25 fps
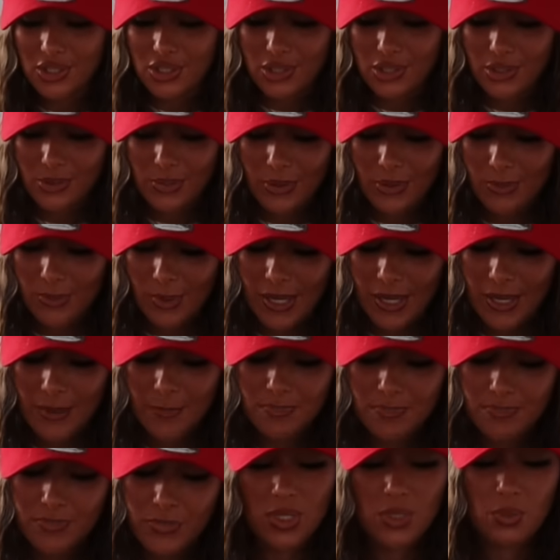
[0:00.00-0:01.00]
Do you know what I
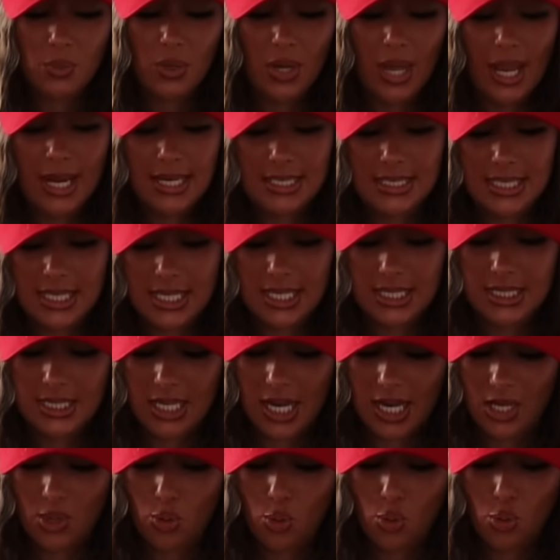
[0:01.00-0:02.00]
mean? That's always what I did.
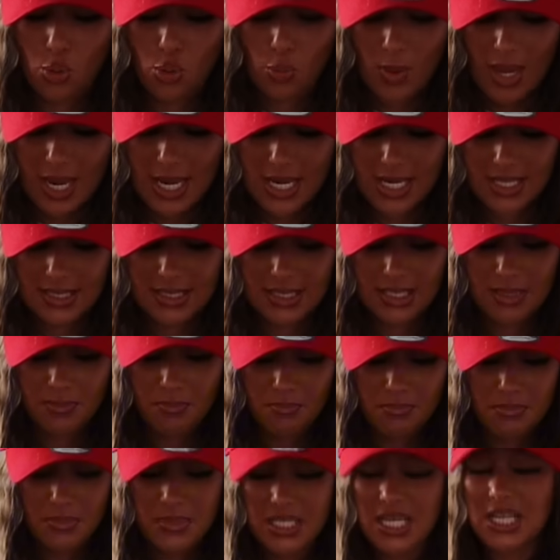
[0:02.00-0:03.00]
I
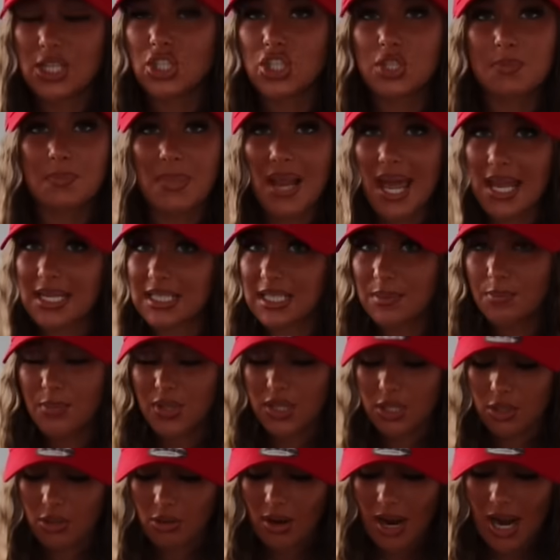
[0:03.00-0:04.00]
always didn't just blend in
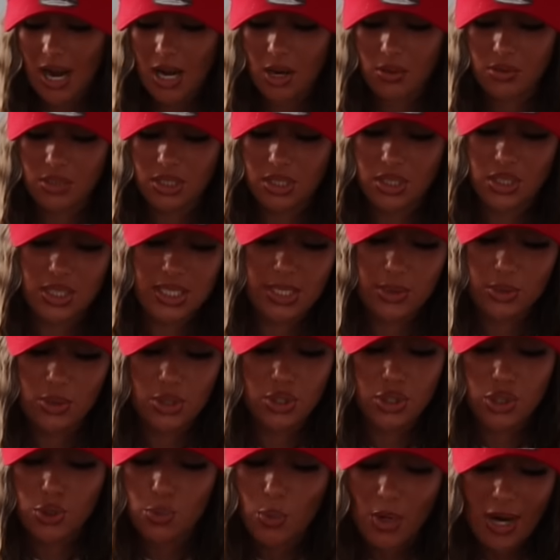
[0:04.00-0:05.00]
with the crowd and
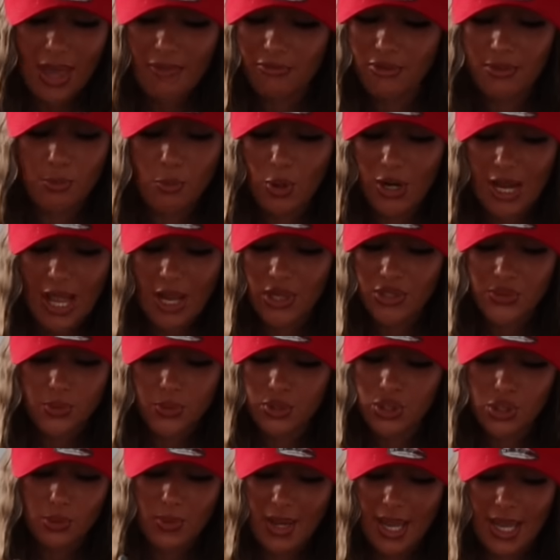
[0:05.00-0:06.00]
do what everyone else
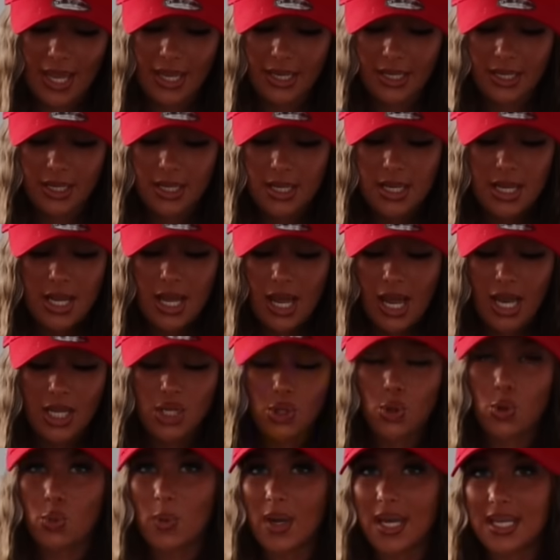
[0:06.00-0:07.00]
was doing. I
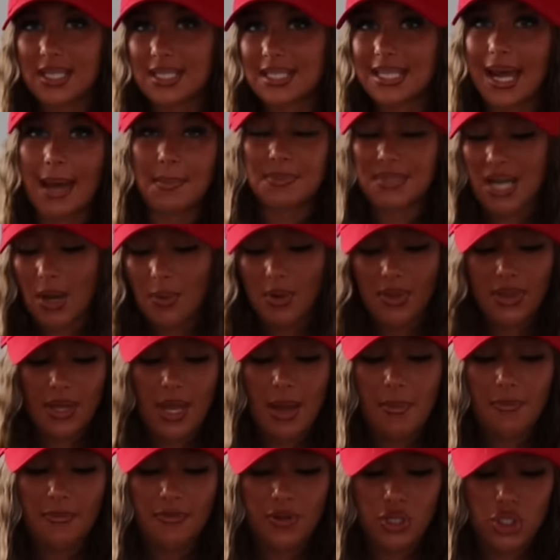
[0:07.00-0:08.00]
always stepped out of the
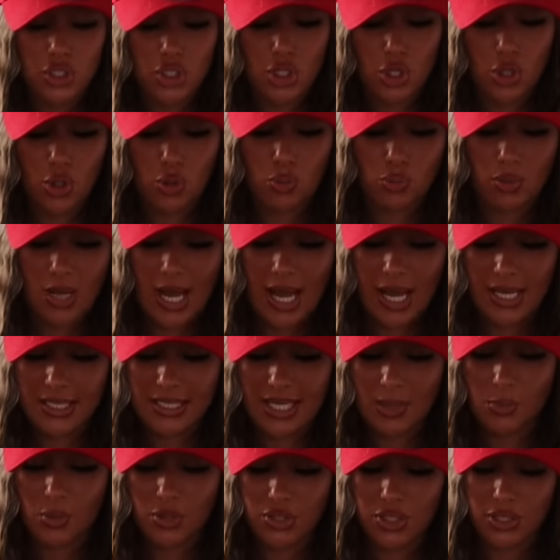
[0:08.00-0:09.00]
comfort zone, and
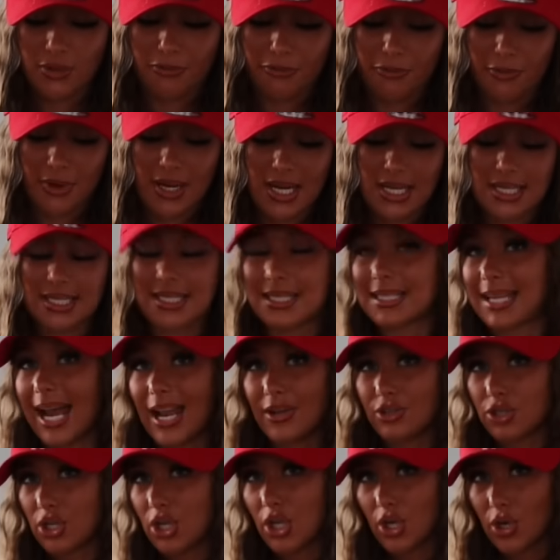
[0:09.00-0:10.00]
I wasn't afraid to
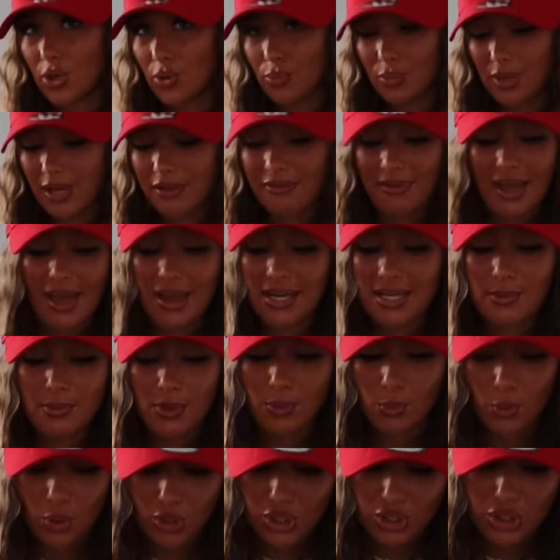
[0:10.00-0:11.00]
stand alone if
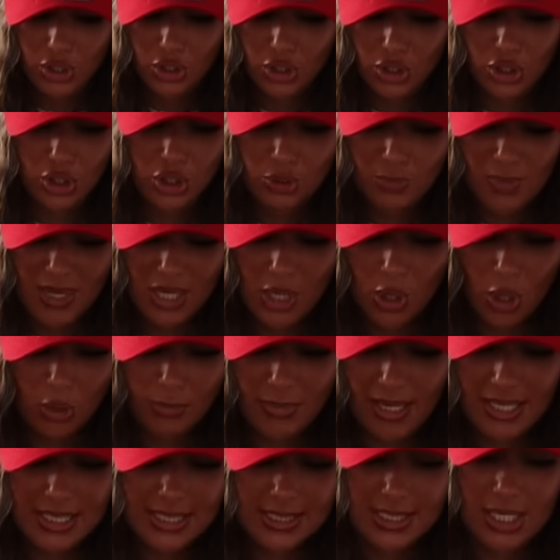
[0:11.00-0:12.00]
anyone wanted to judge me on
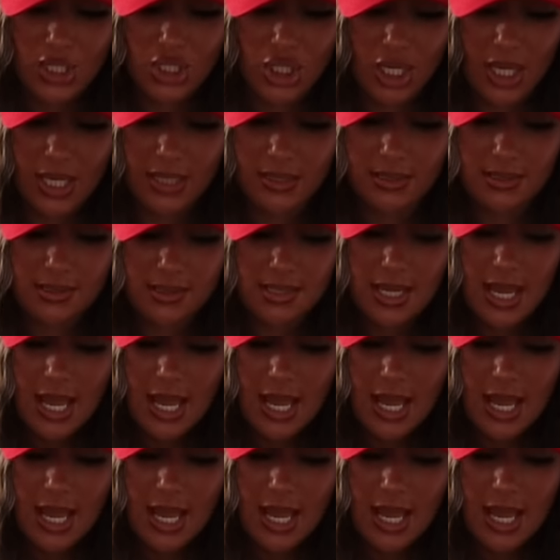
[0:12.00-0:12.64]
my decisions.